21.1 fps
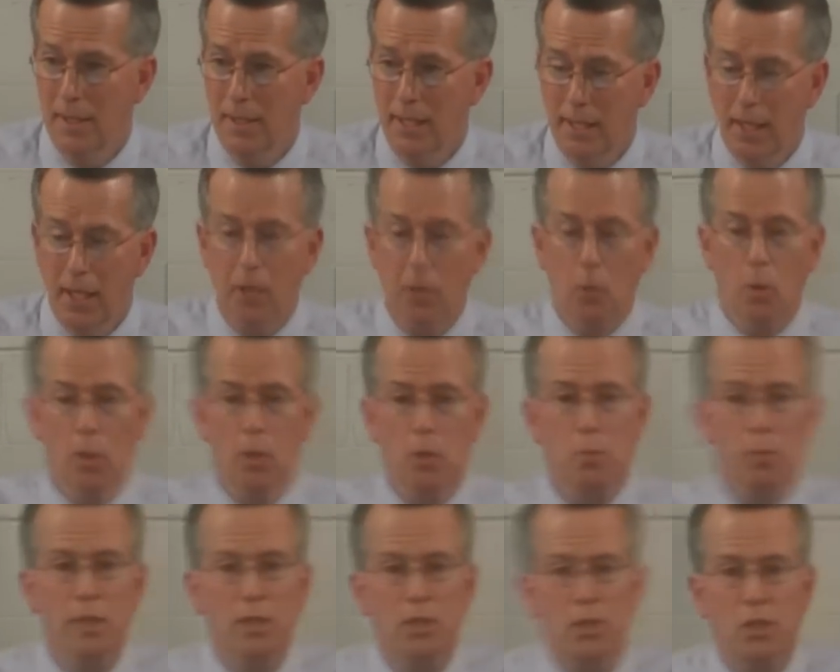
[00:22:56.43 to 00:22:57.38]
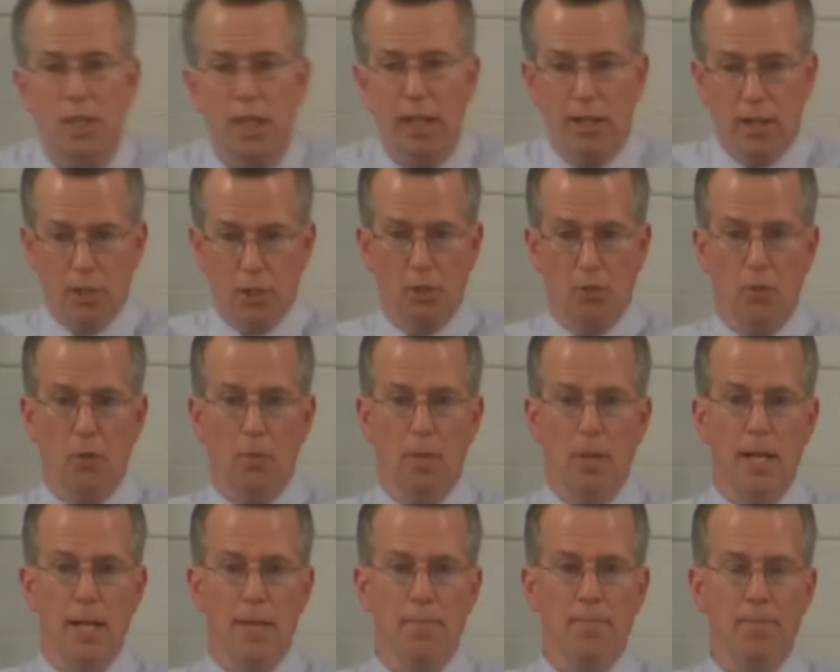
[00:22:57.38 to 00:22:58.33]
In other words, be zealous for
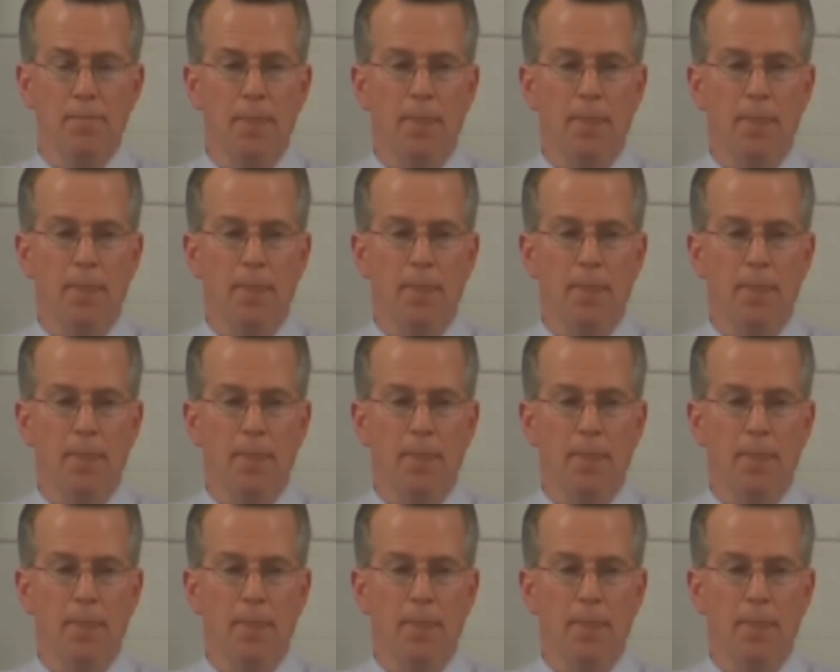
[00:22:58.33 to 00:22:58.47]
me